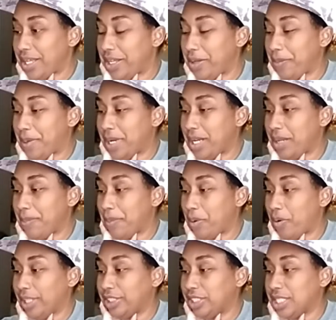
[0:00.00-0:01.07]
Hey, funny
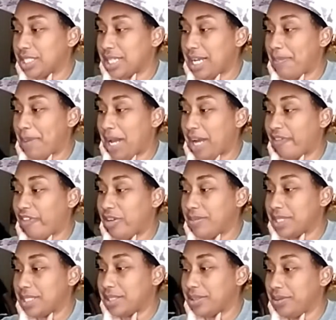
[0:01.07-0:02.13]
boy, just got back
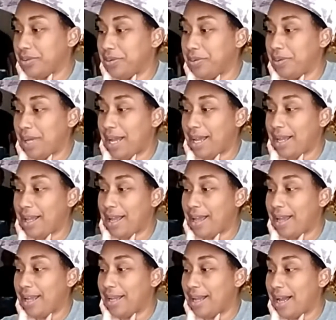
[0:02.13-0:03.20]
from school. Hey,
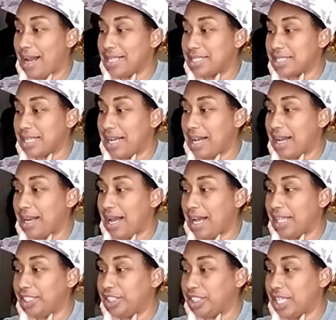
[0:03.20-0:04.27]
hey, hi, Scott.
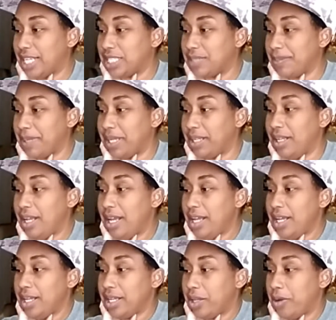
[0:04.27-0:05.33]
Hi, Jasmine.
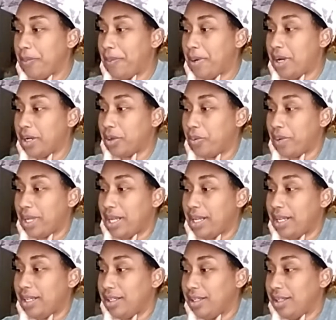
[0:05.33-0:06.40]
Coupon
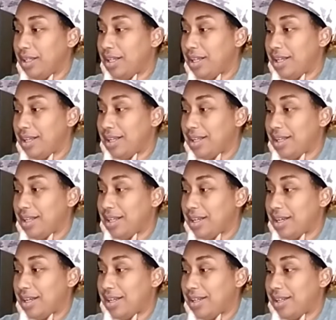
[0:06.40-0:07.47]
queen.
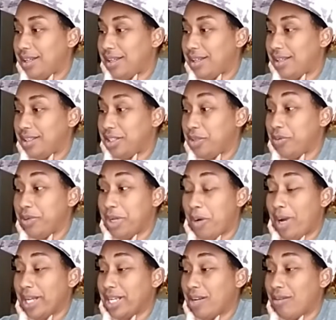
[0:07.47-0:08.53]
Uh, you
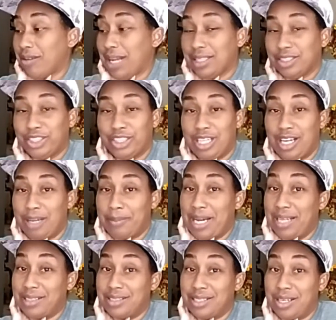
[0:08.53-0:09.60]
know I don't like to shop.
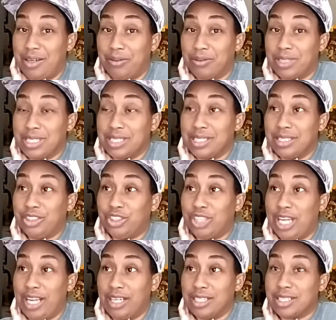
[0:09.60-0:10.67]
I don't. This is
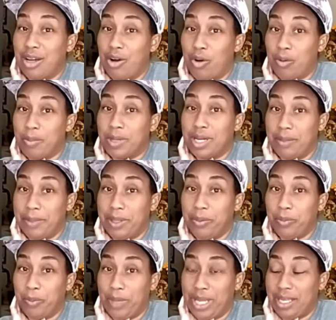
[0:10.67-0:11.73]
Jada's
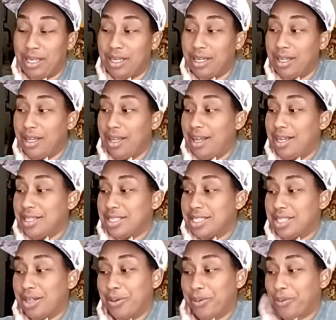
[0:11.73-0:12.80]
homecoming week,
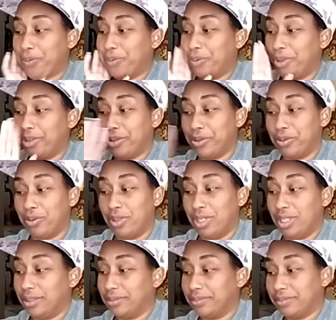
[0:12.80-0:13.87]
so we're
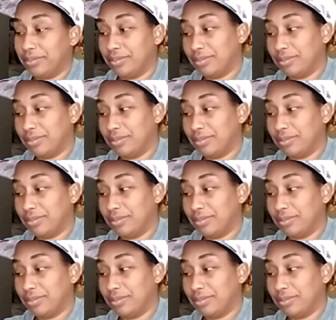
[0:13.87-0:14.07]
doing,